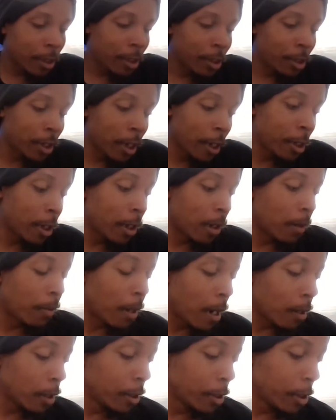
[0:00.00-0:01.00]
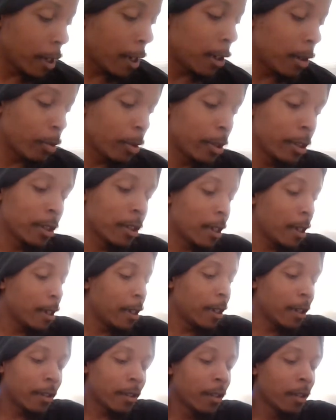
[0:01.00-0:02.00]
because JJ apologized. He's
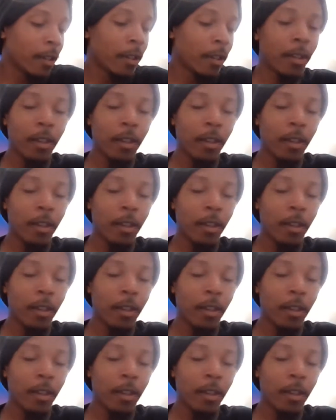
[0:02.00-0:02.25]
like,